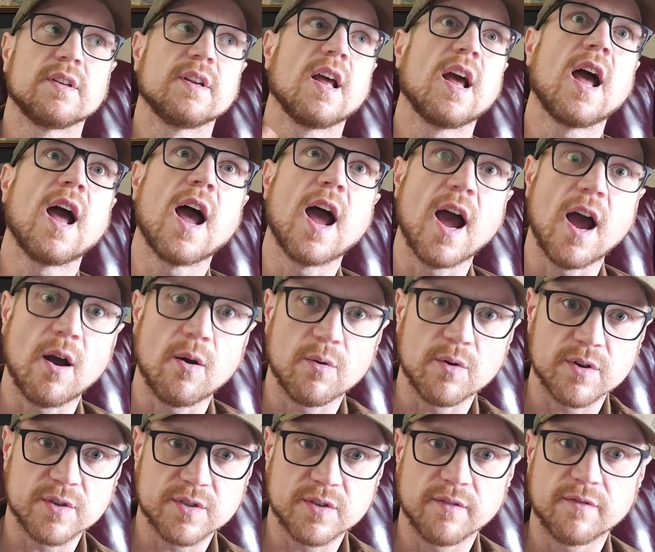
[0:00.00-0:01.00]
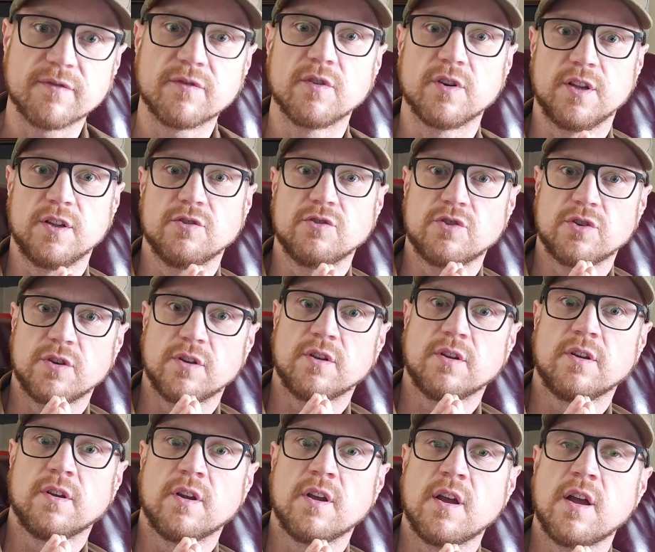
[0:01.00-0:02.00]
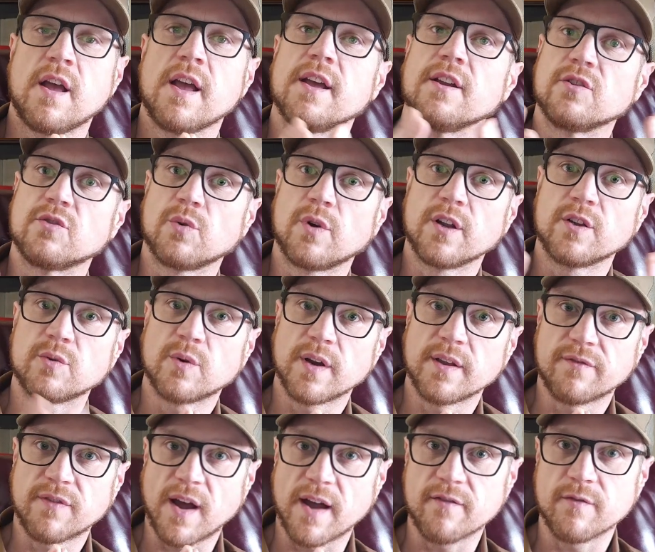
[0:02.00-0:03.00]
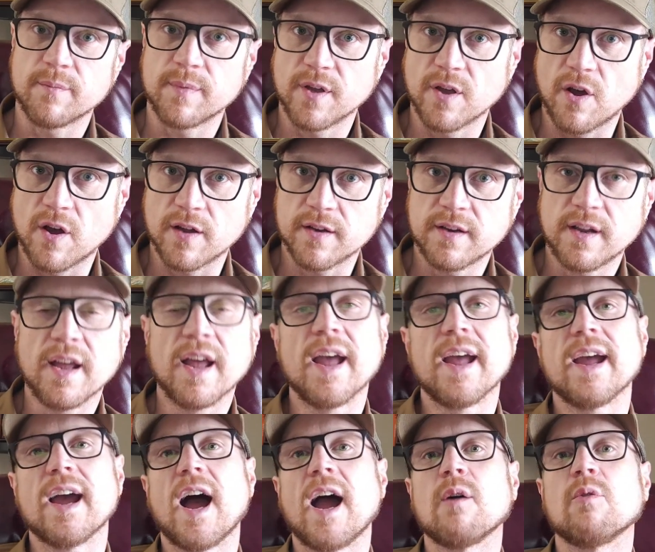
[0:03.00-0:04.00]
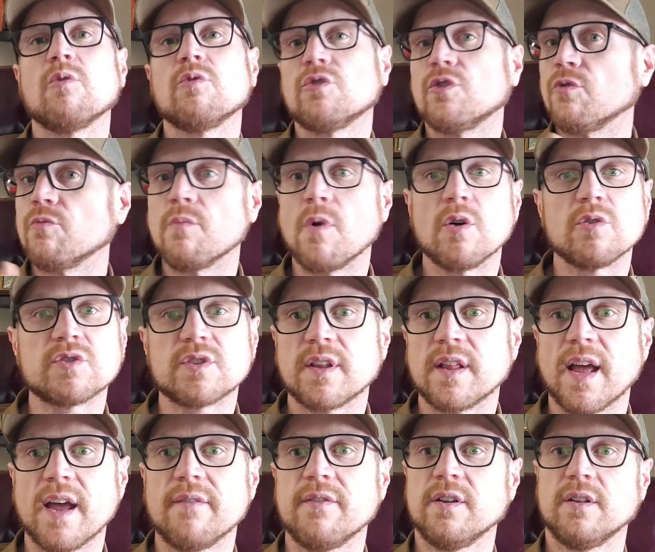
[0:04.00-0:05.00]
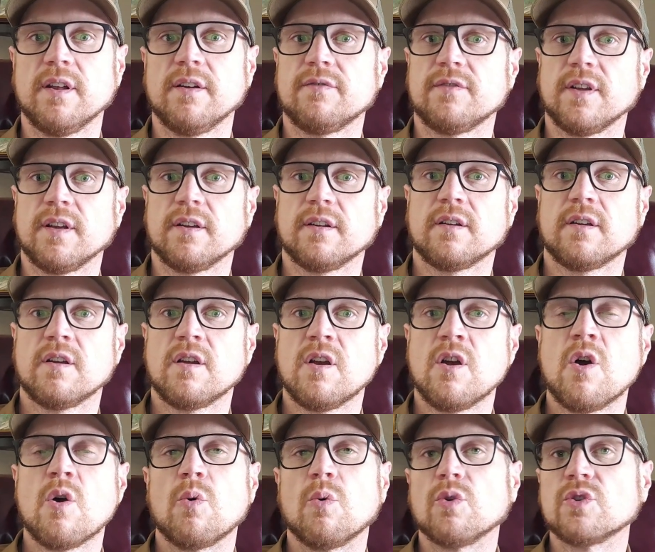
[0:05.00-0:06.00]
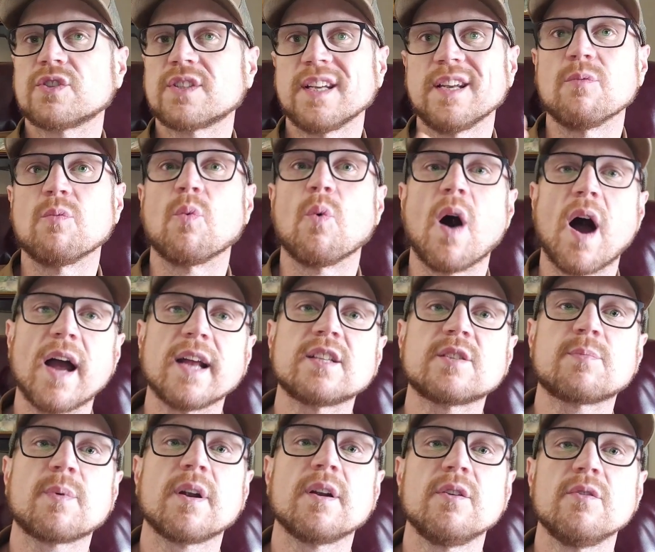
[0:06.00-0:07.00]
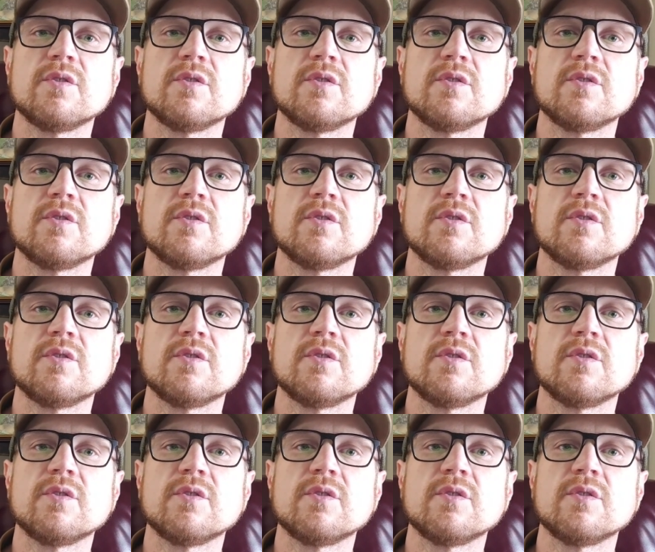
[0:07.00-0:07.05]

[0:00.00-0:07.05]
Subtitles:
and hours of footage. In 2025 and beyond, AI will do most of the heavy lifting. We'll see widespread